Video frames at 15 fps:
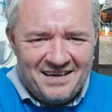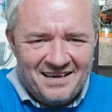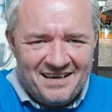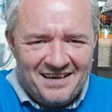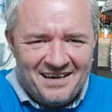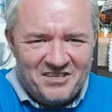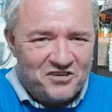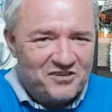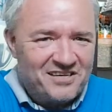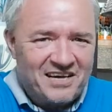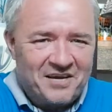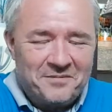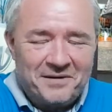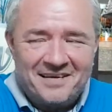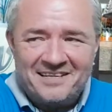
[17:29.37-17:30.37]
I don't care
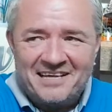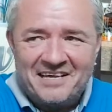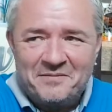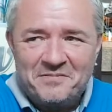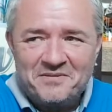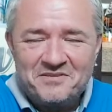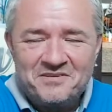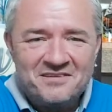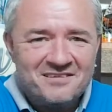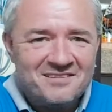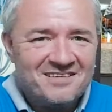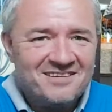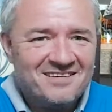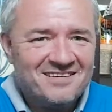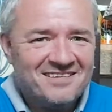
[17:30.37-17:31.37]
about the neighbours.
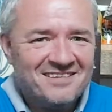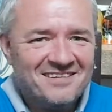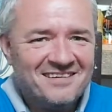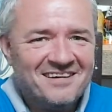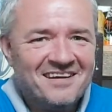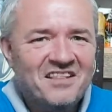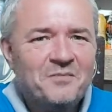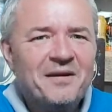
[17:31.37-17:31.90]
They